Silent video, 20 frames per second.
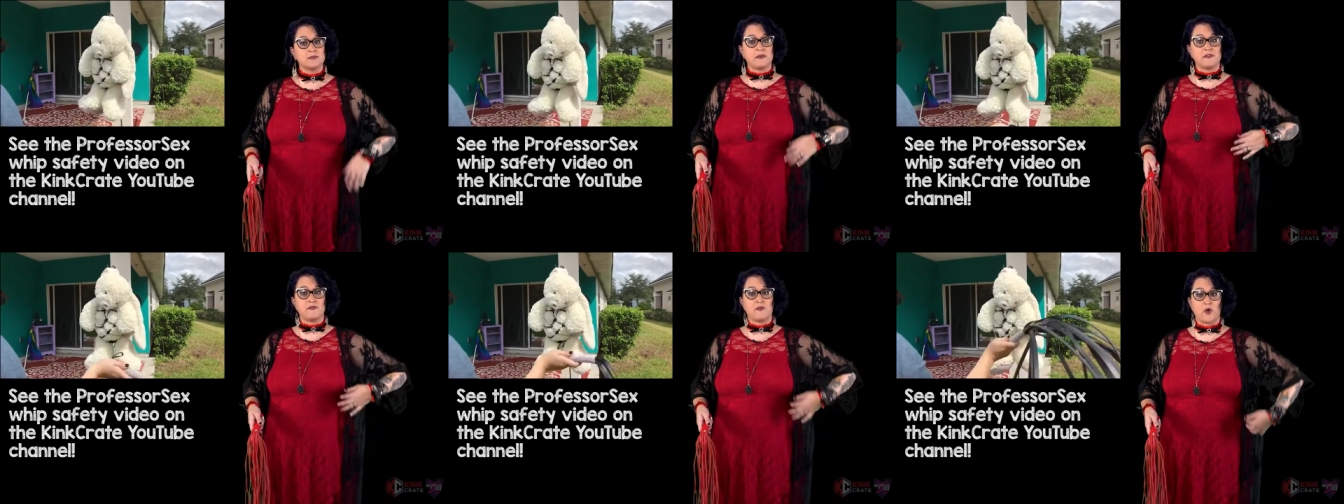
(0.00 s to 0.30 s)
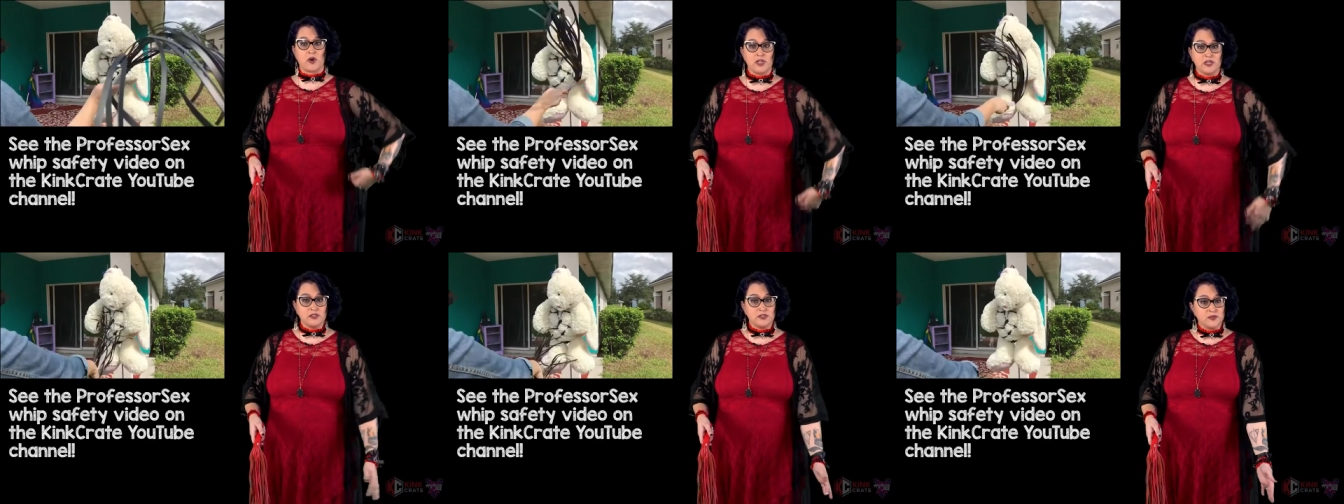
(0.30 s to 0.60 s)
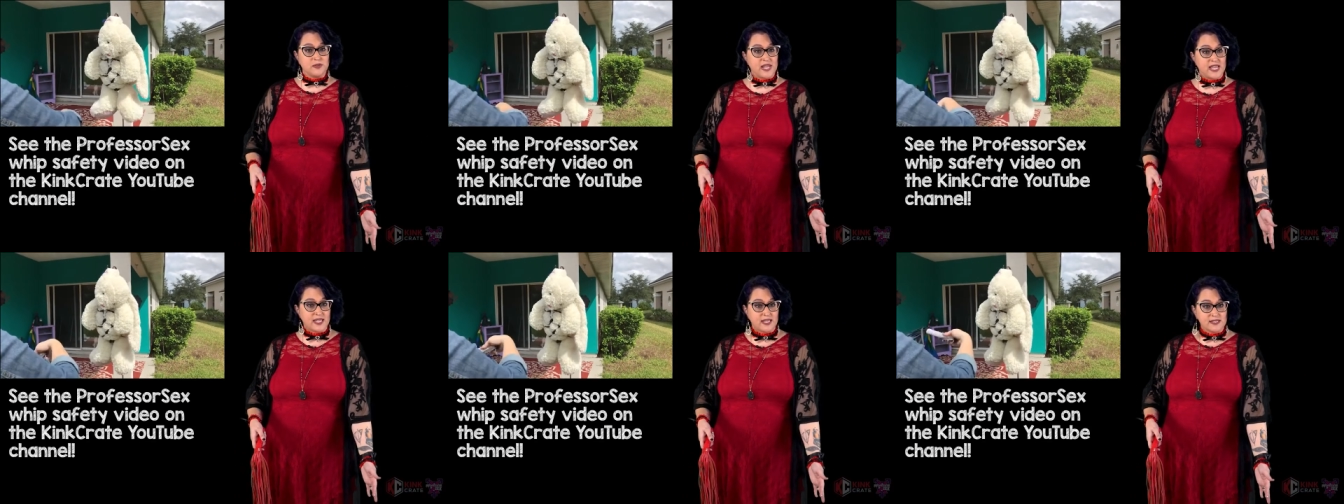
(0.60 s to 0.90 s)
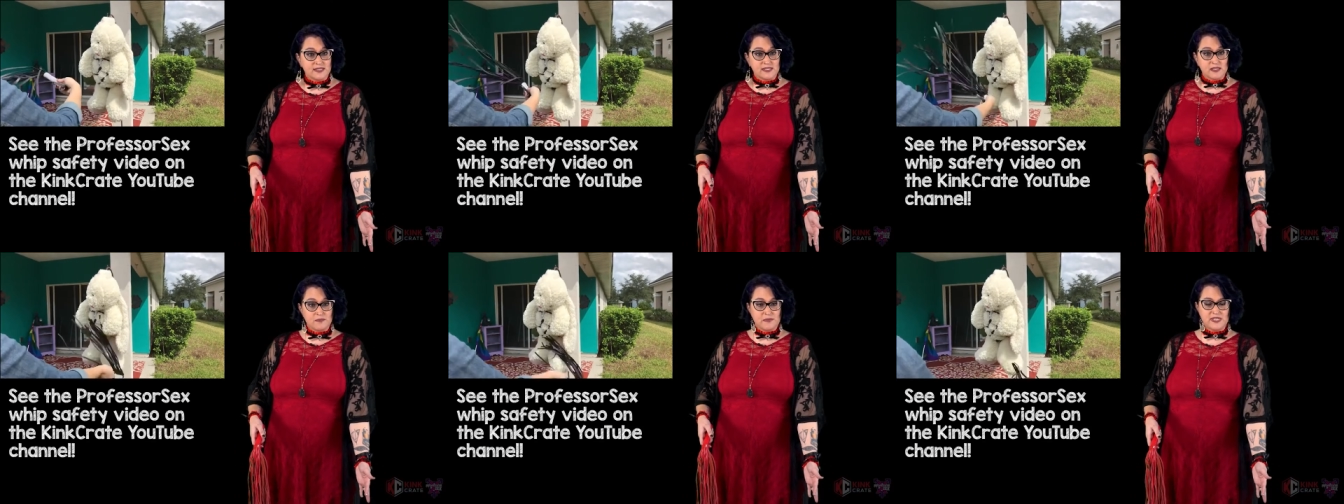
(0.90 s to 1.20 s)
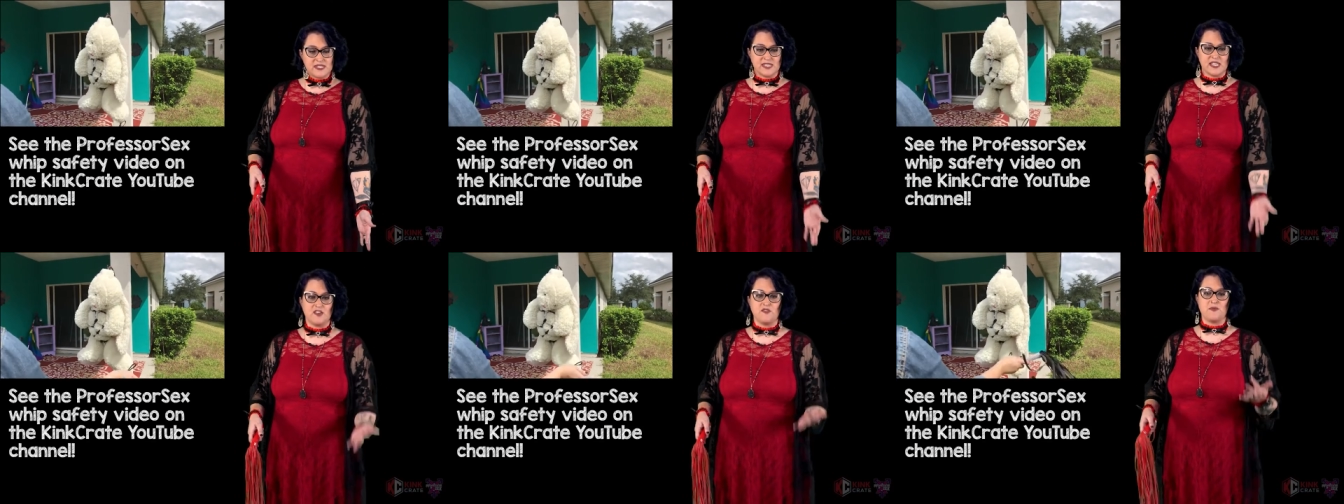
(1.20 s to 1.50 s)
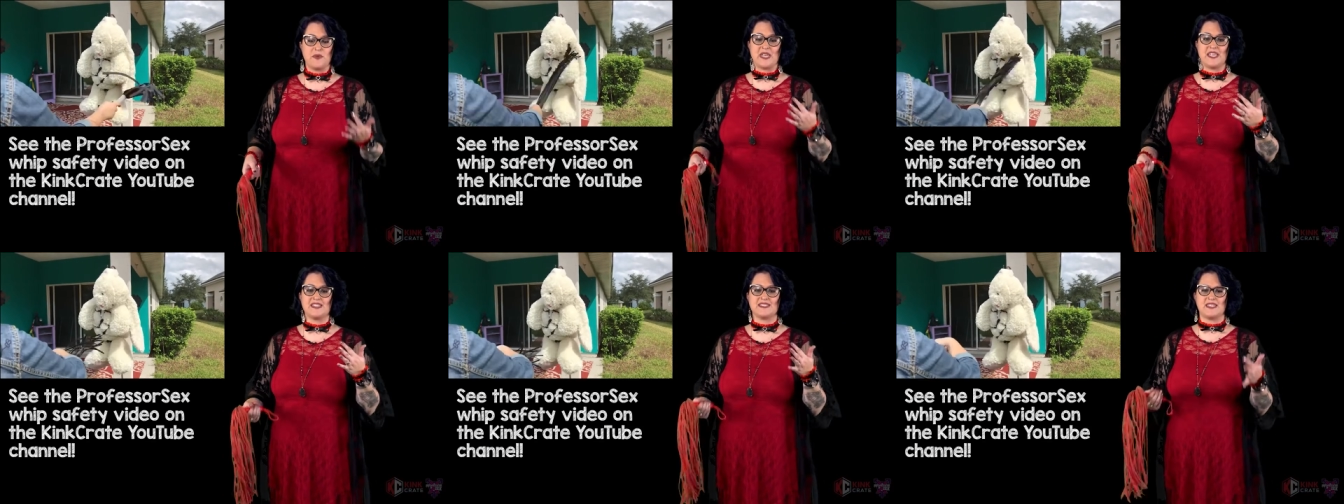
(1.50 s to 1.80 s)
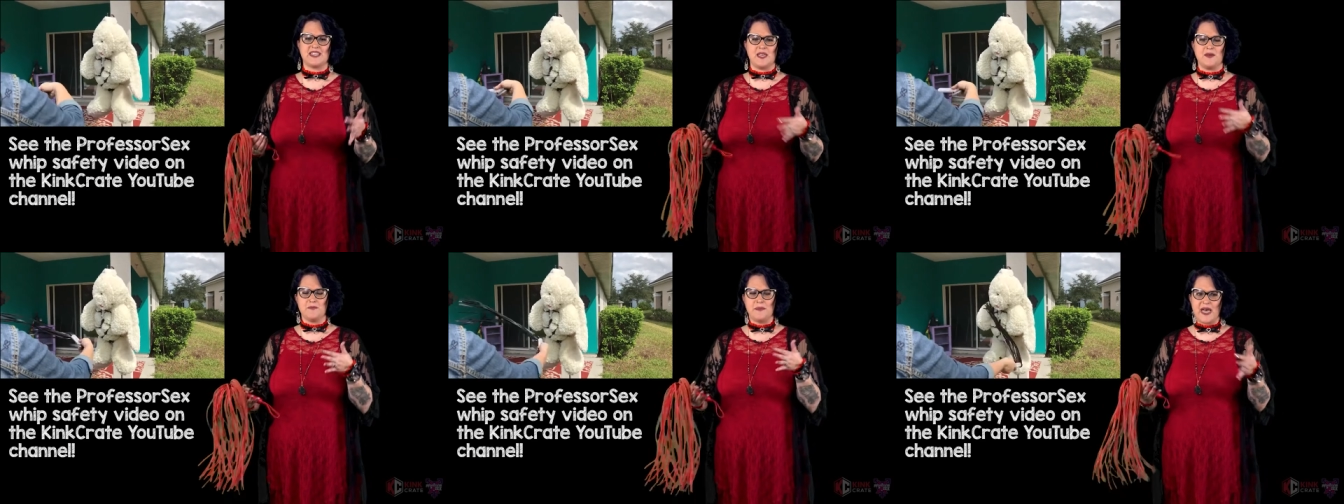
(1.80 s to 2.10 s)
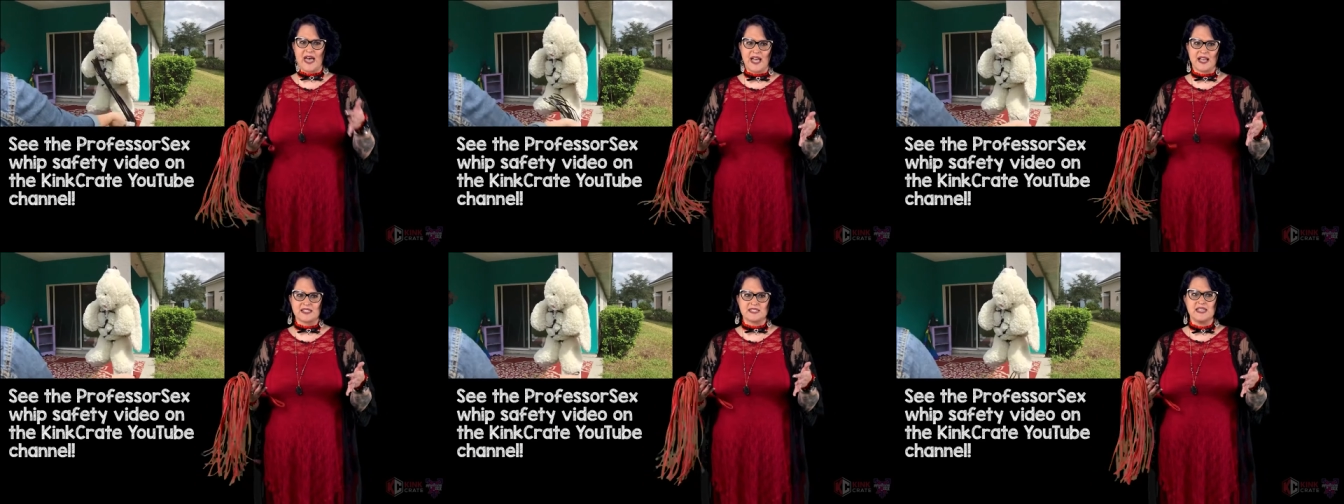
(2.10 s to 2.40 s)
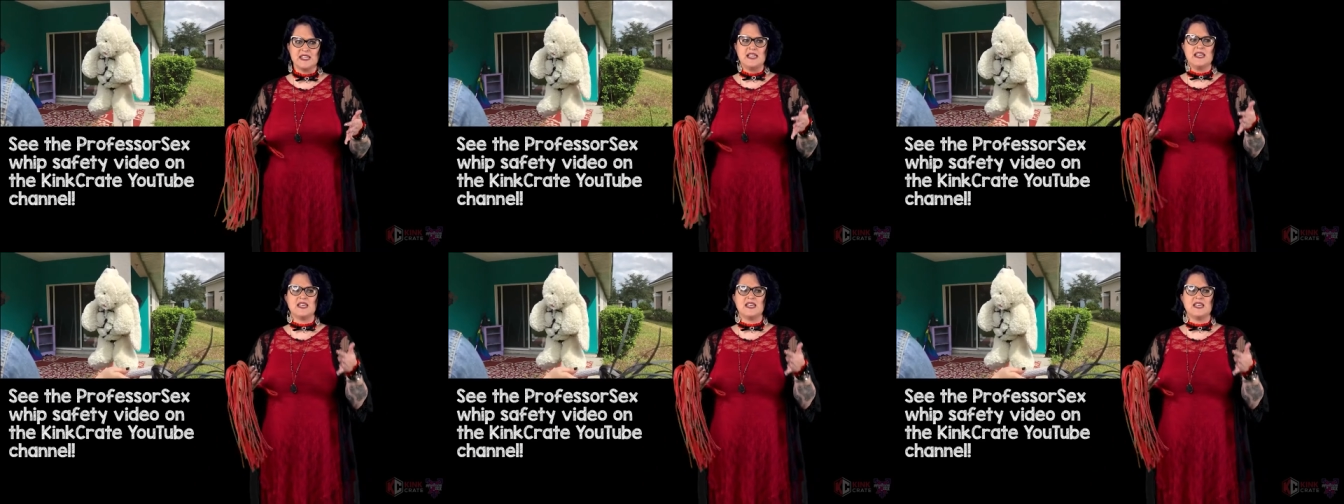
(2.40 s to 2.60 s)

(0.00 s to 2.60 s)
before you do naked submissive because the impact,